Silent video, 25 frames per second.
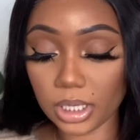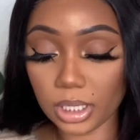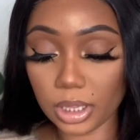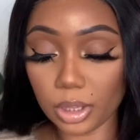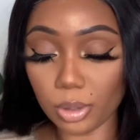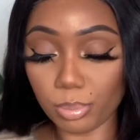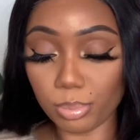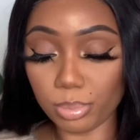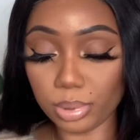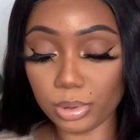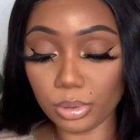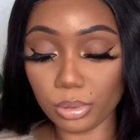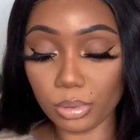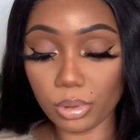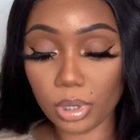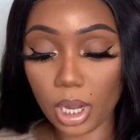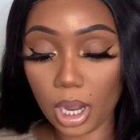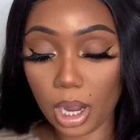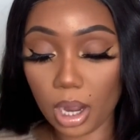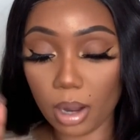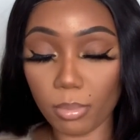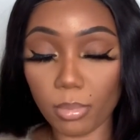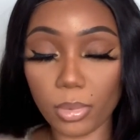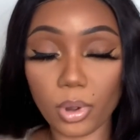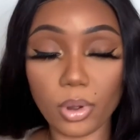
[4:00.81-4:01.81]
in the blue
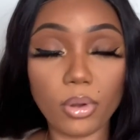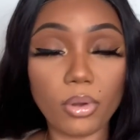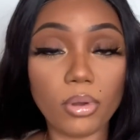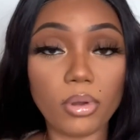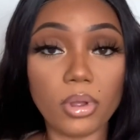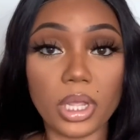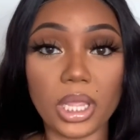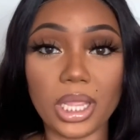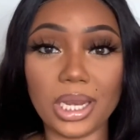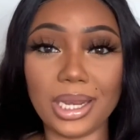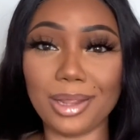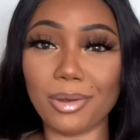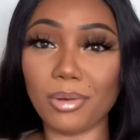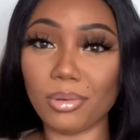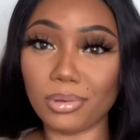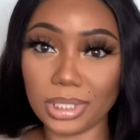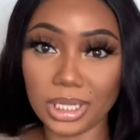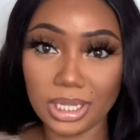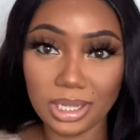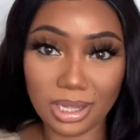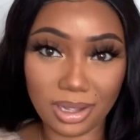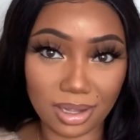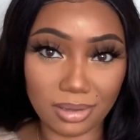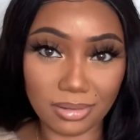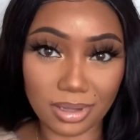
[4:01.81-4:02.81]
combo and it
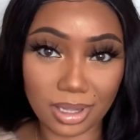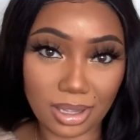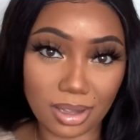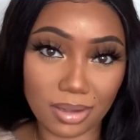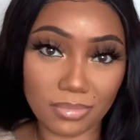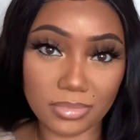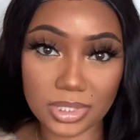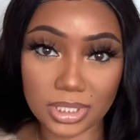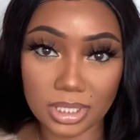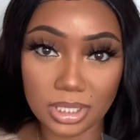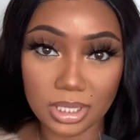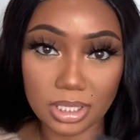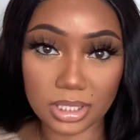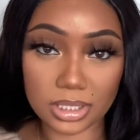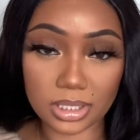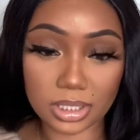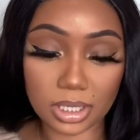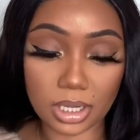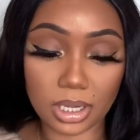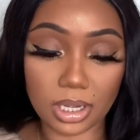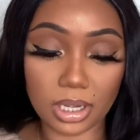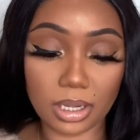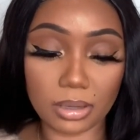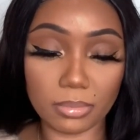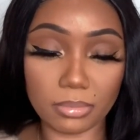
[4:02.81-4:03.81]
only comes in this
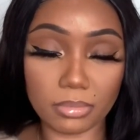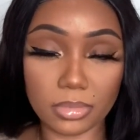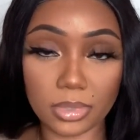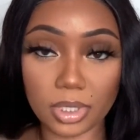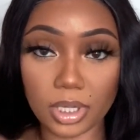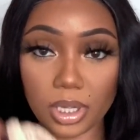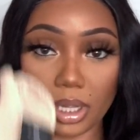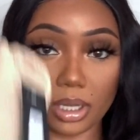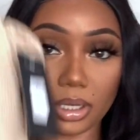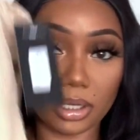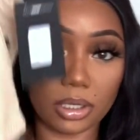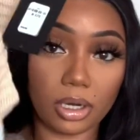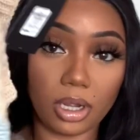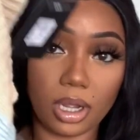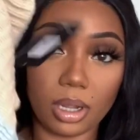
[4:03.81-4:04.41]
um, color